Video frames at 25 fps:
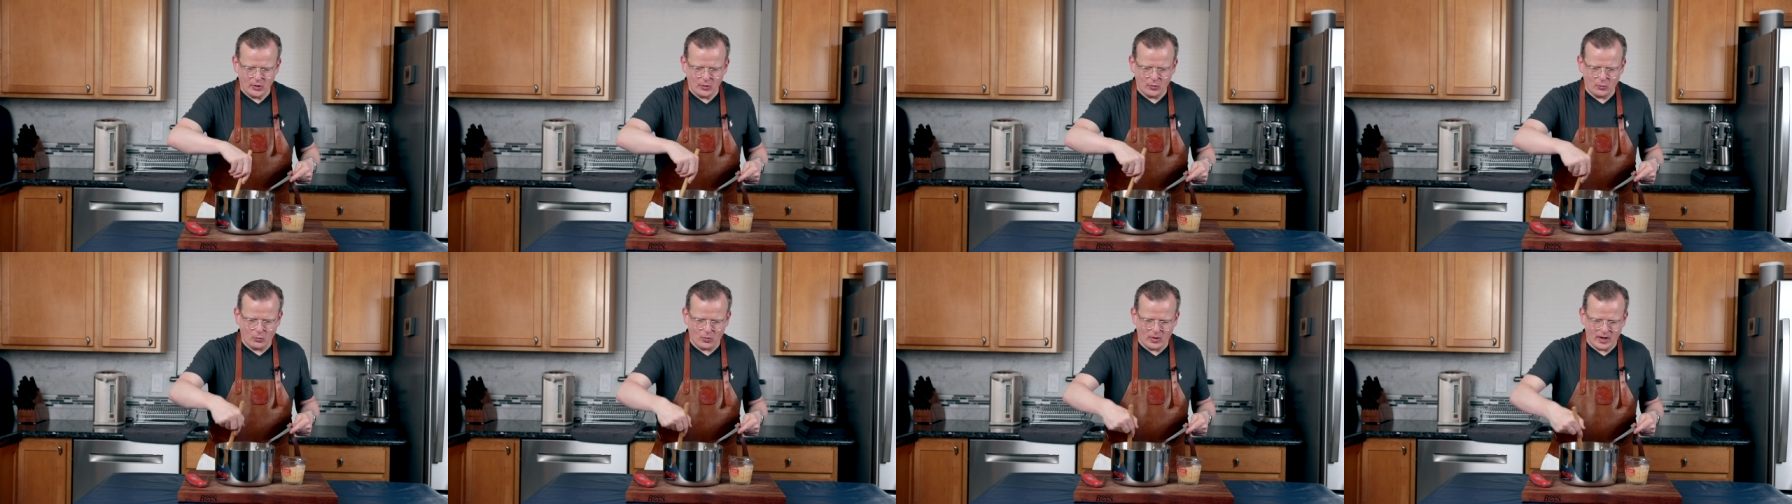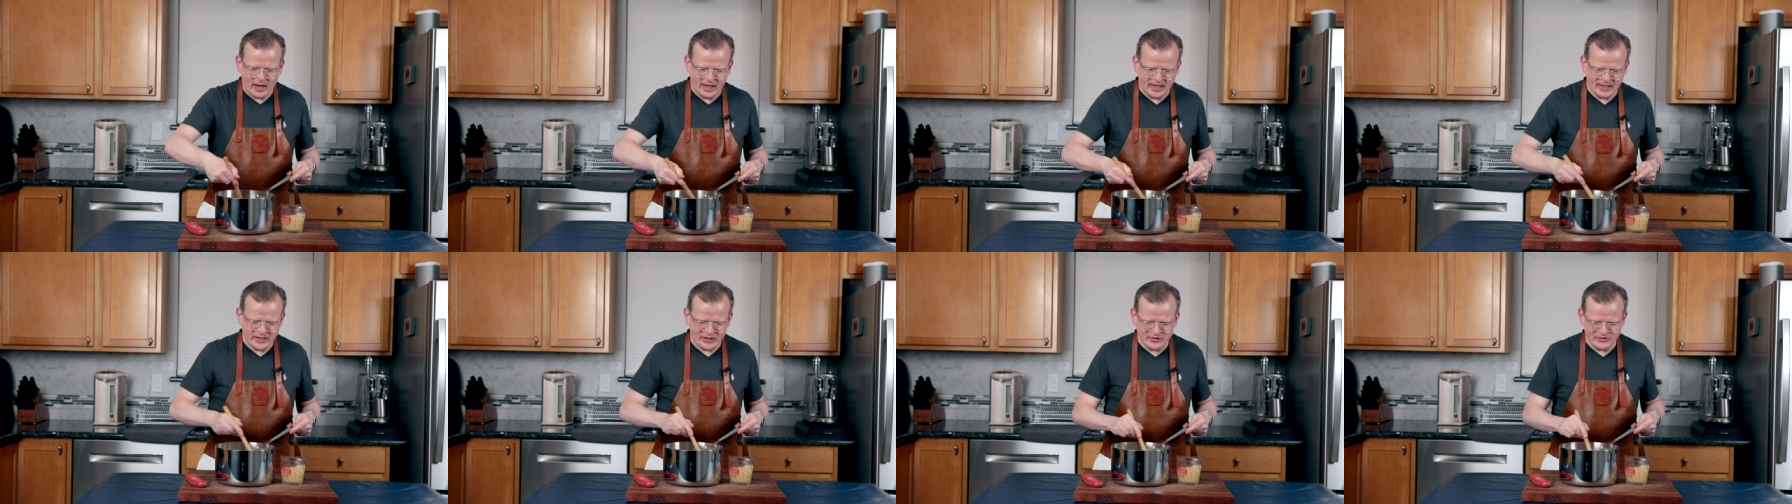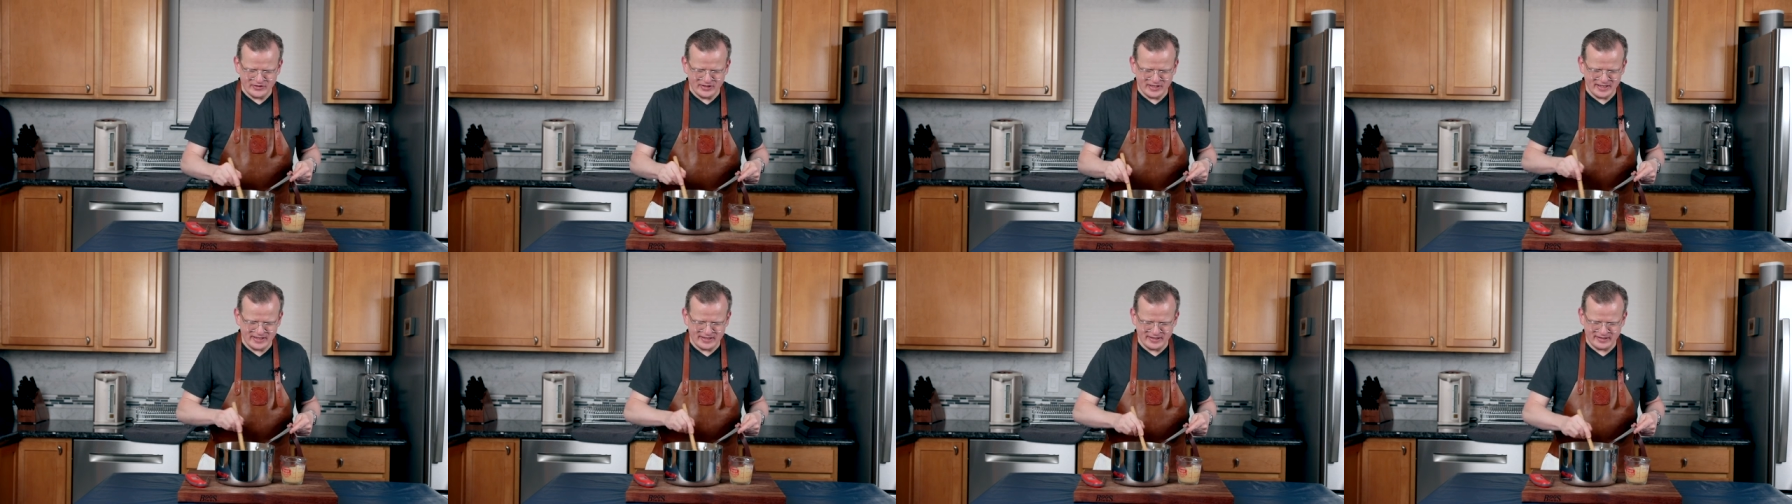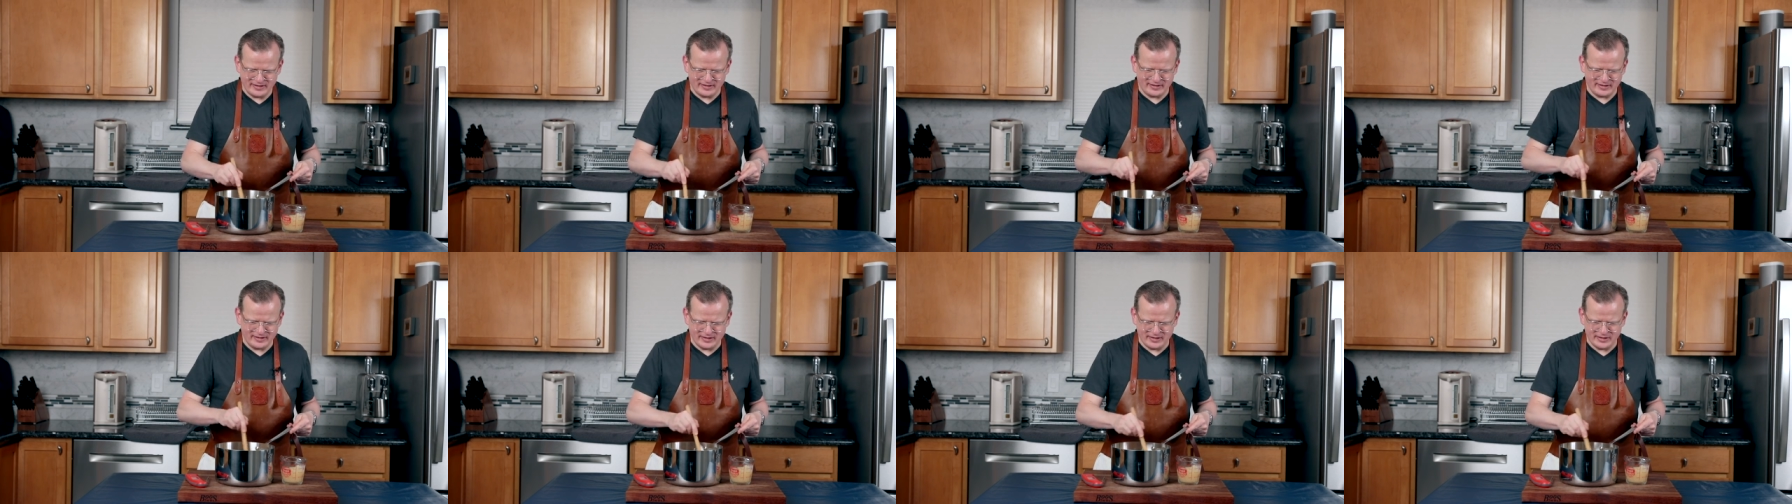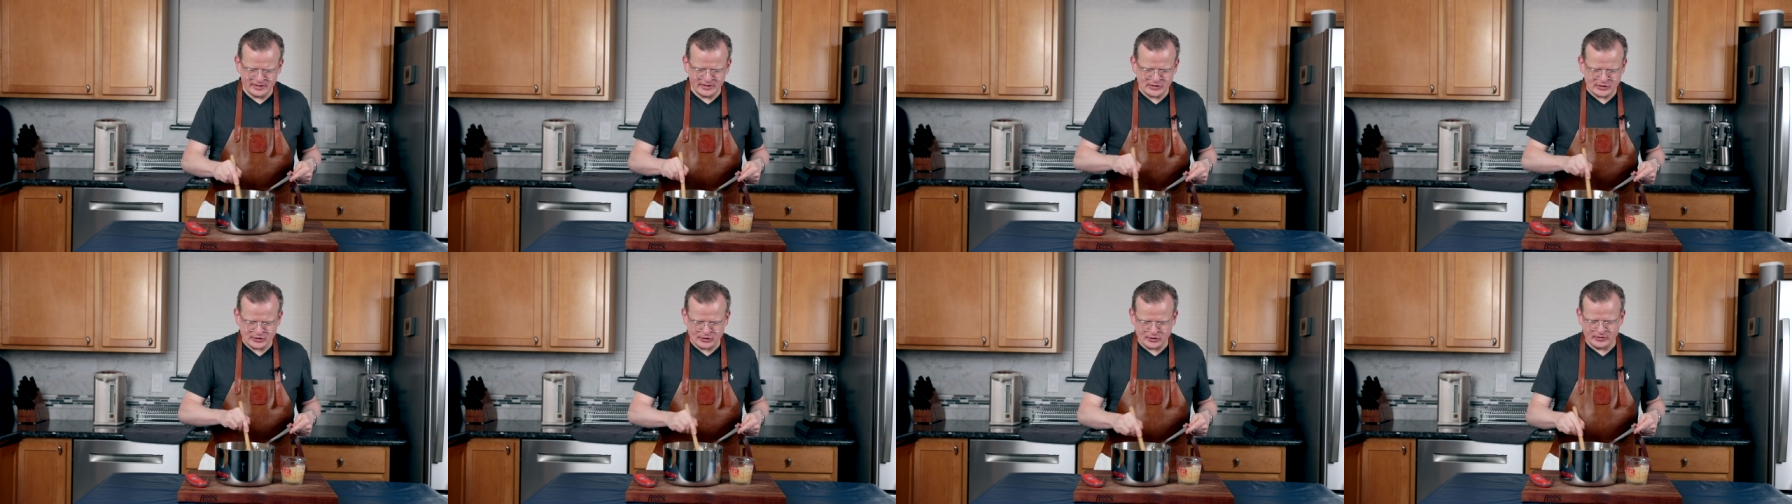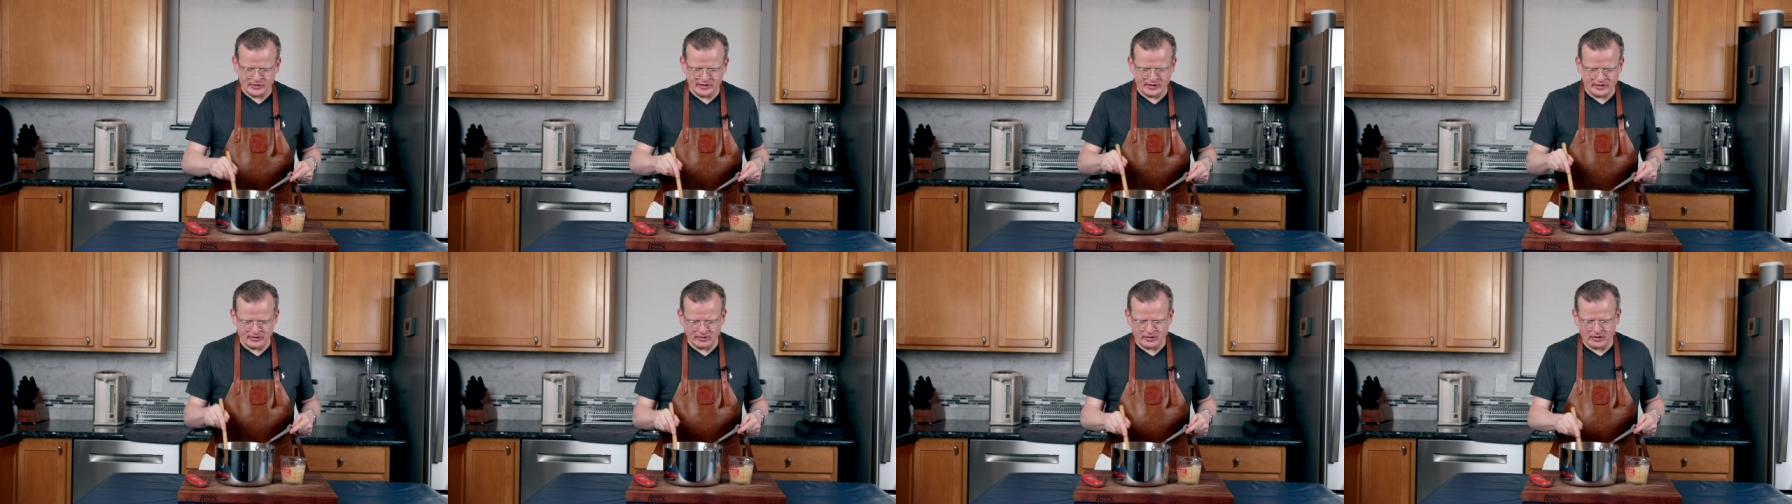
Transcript: why you need to uh, stir it